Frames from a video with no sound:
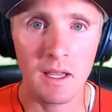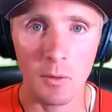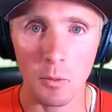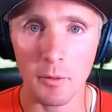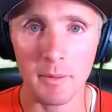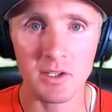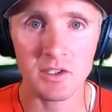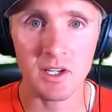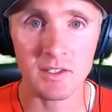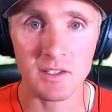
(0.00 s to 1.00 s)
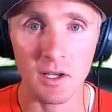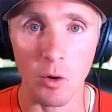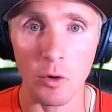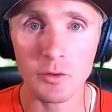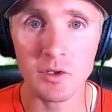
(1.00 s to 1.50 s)
And we're going to be discussing
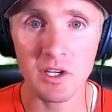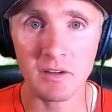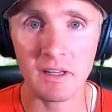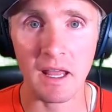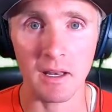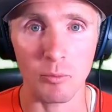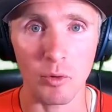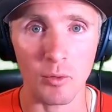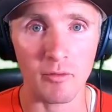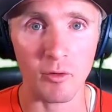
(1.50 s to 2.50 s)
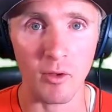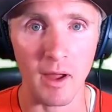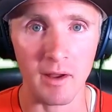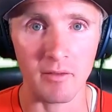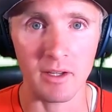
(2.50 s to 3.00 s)
ultrasound-guided peripheral
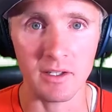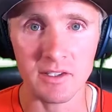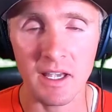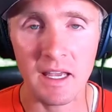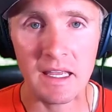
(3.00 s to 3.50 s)
IVs.